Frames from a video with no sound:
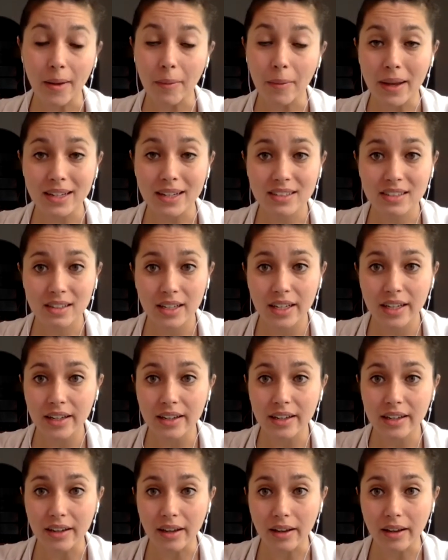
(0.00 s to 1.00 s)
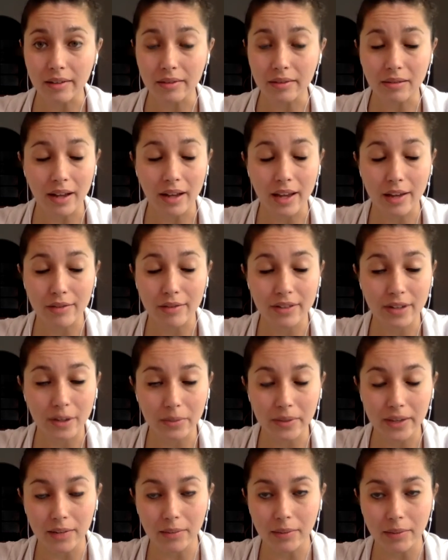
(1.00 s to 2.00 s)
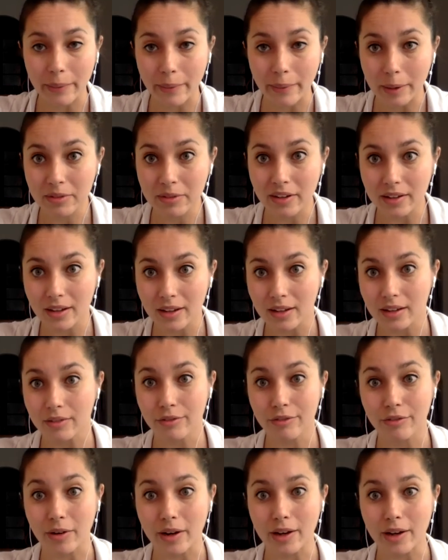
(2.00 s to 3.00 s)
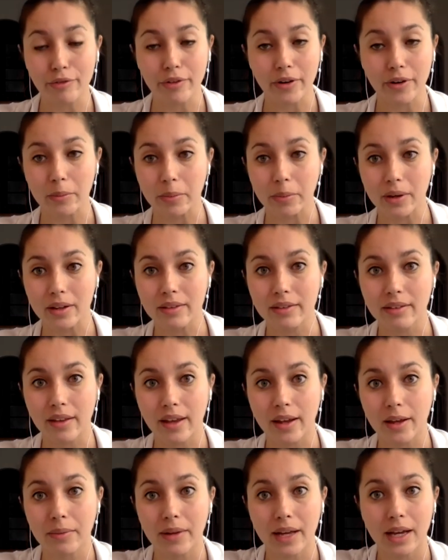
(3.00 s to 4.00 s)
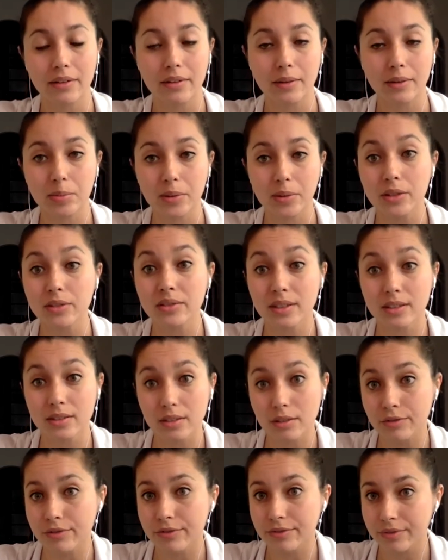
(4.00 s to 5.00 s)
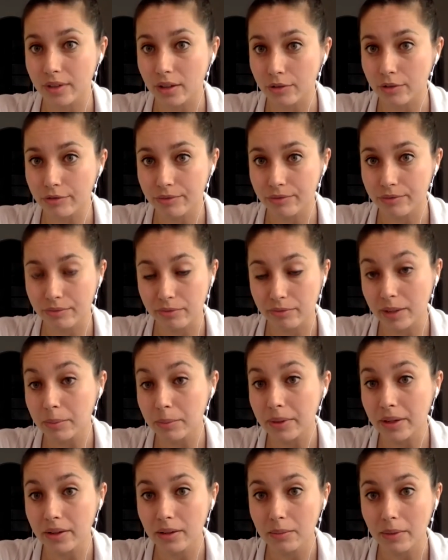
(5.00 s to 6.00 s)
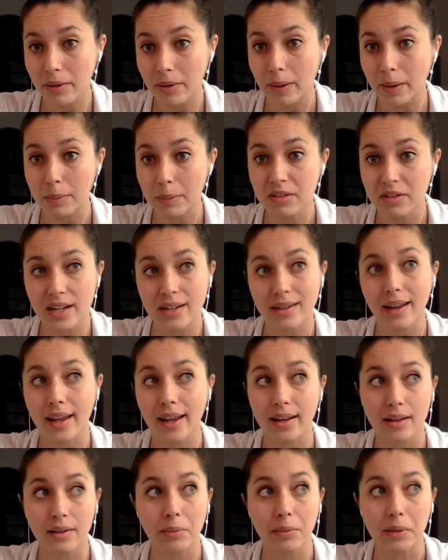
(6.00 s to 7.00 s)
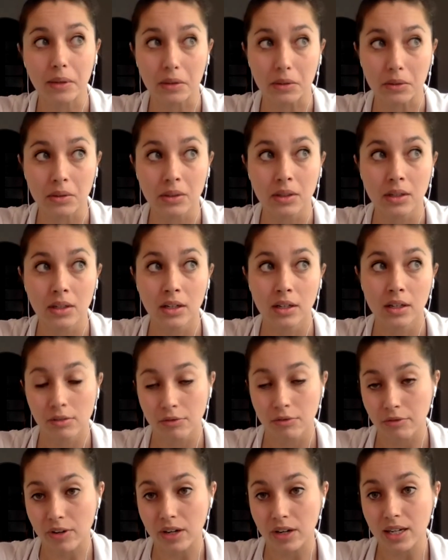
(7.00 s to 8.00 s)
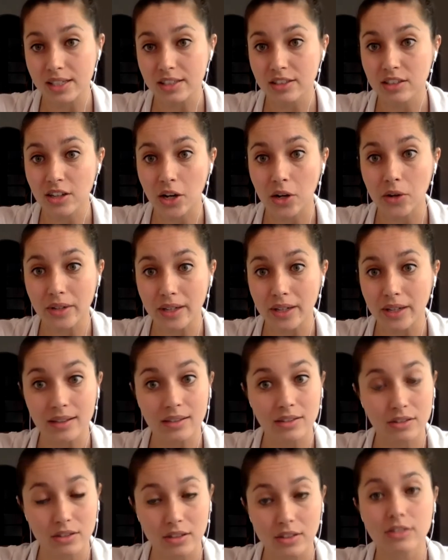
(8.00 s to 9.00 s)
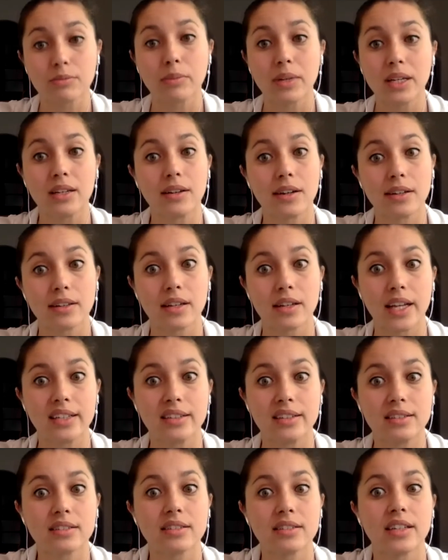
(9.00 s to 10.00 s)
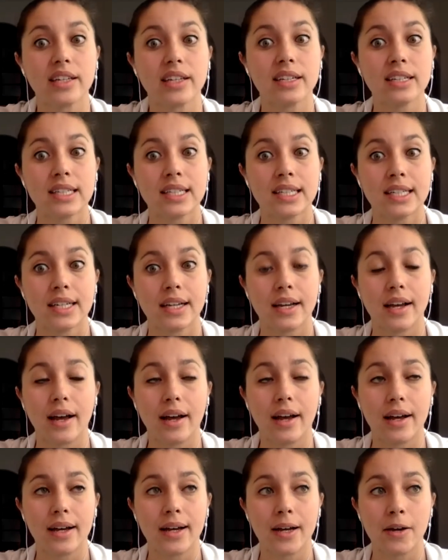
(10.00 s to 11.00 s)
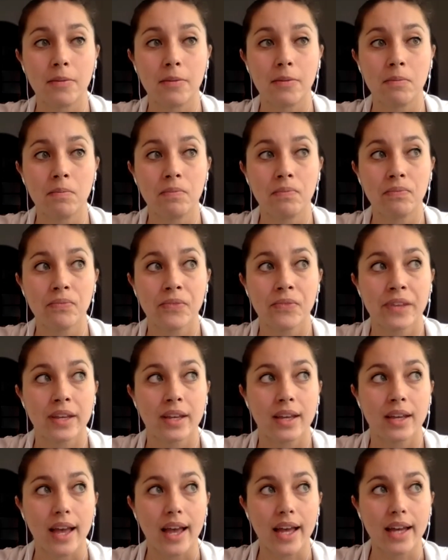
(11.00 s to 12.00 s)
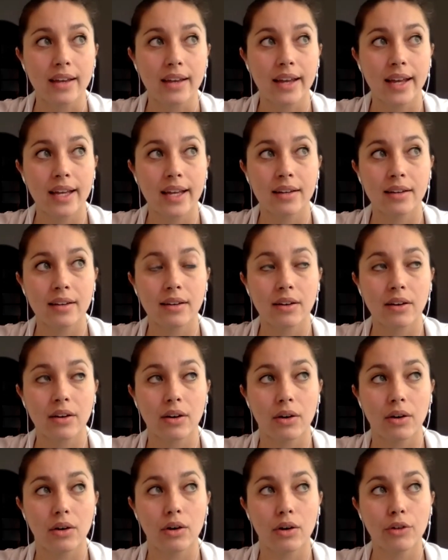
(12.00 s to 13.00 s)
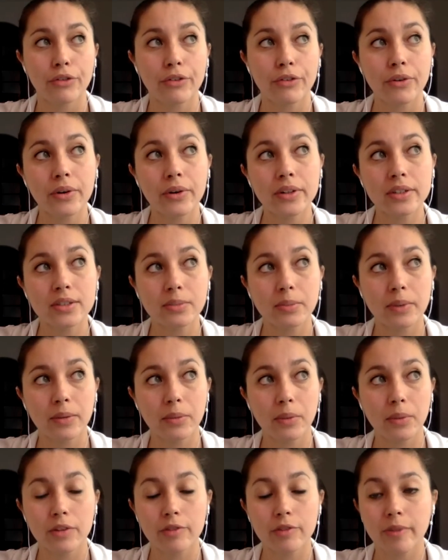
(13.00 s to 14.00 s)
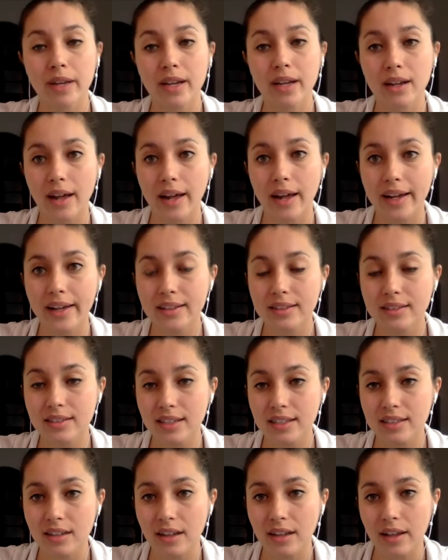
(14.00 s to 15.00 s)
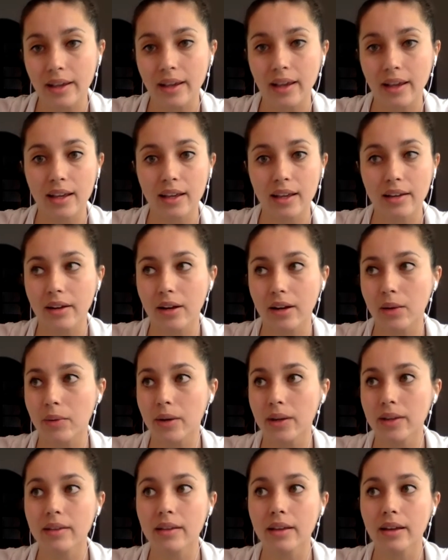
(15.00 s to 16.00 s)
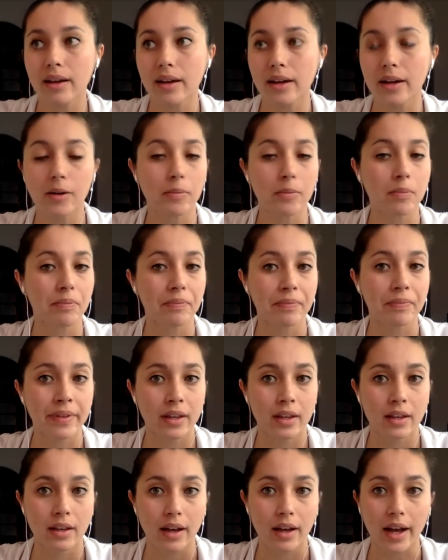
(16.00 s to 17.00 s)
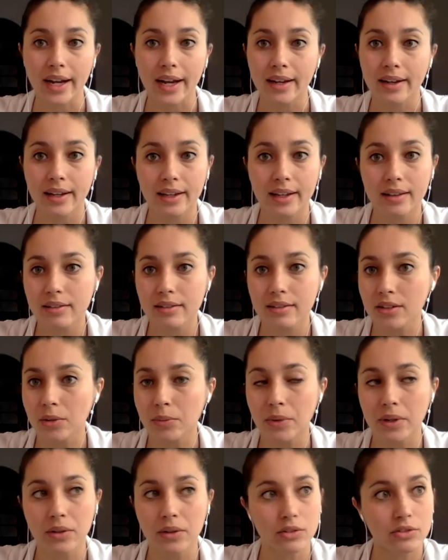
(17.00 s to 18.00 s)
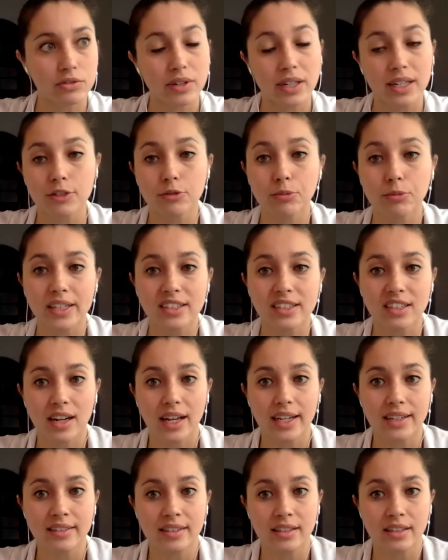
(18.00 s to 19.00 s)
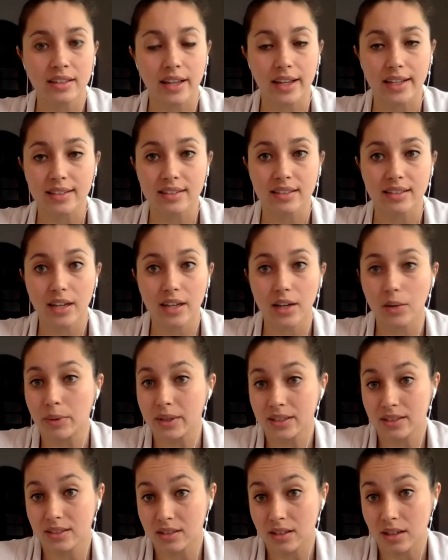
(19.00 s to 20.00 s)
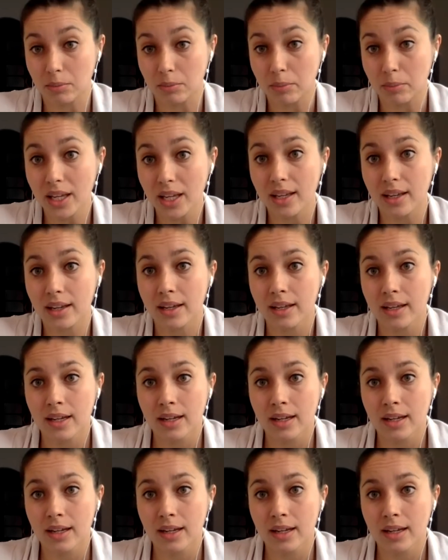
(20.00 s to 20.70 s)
actually, I haven't updated my website in forever, but I'm now in the process of rebuilding my website, and it will really show that it's just me, not an agency. And then of course, when one of my clients says like, hey, you know what, I need someone who's really specialized in SEO, which is not me,